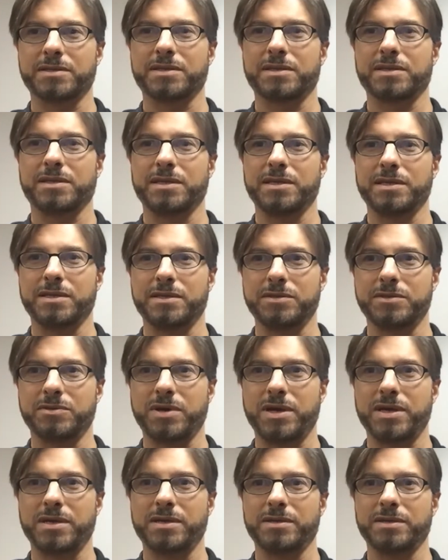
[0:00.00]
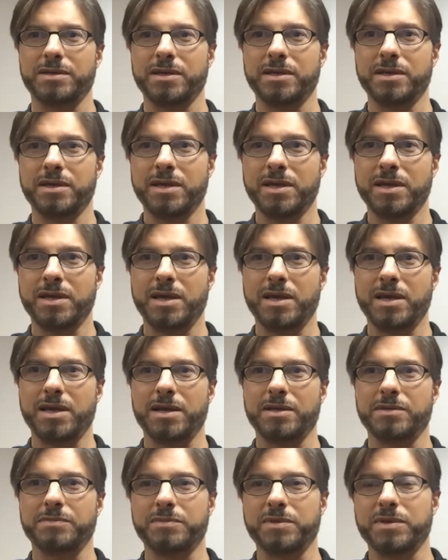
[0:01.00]
and leads, right?
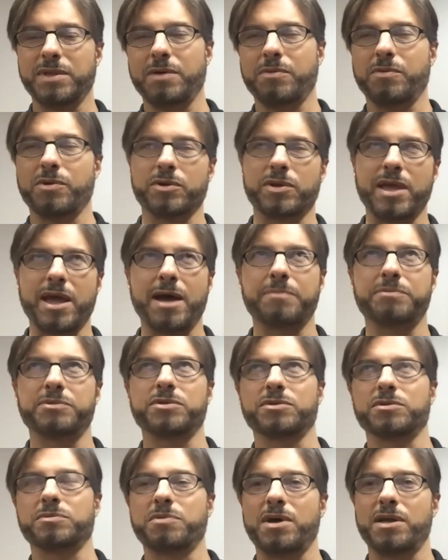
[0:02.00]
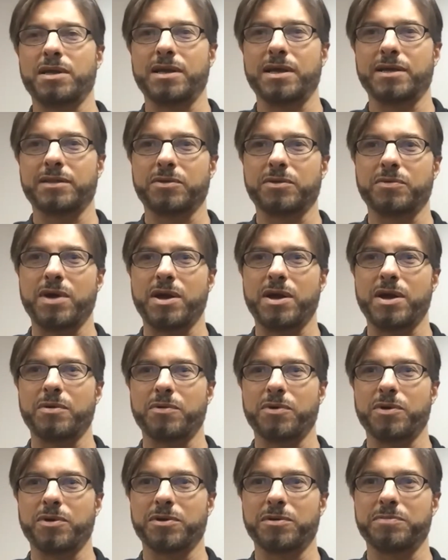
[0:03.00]
And that word capture is probably not the right
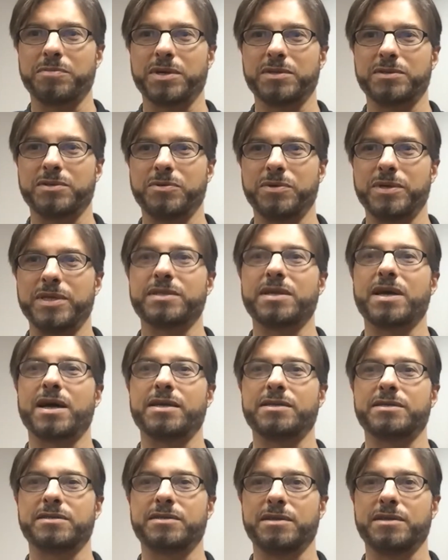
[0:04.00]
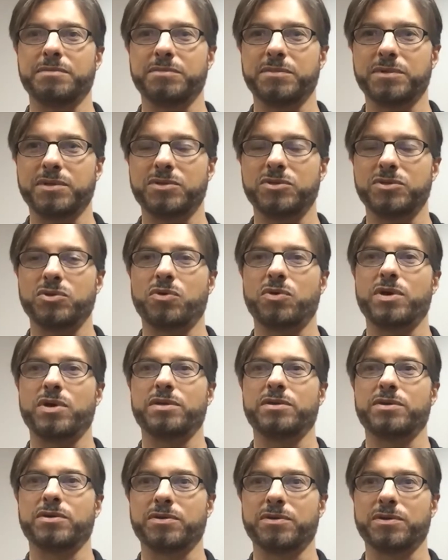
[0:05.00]
word, but to entice them to
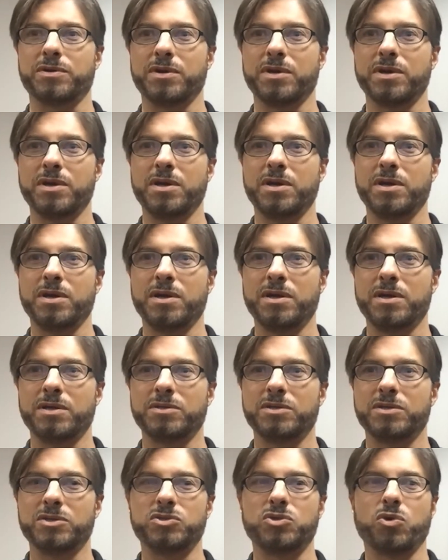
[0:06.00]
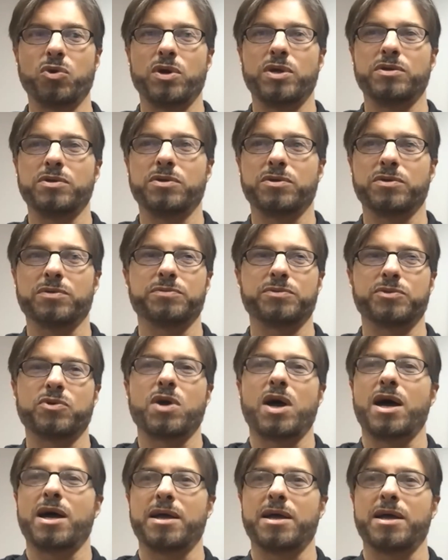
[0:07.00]
join your
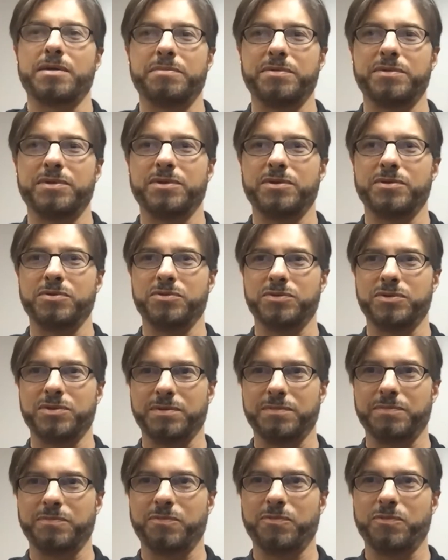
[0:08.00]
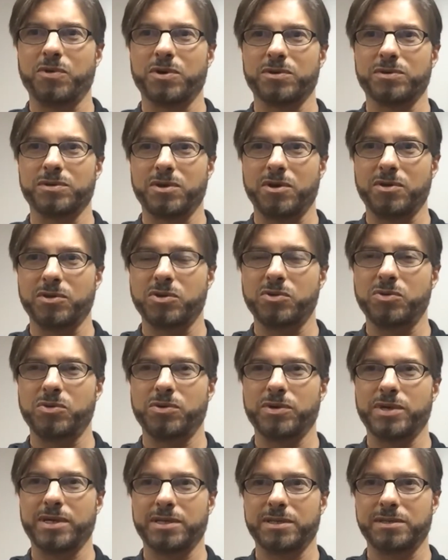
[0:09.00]
tribe, to use the words all the
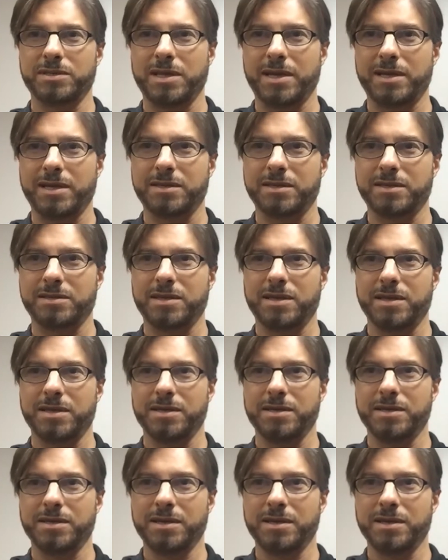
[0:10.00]
cool kids like to say.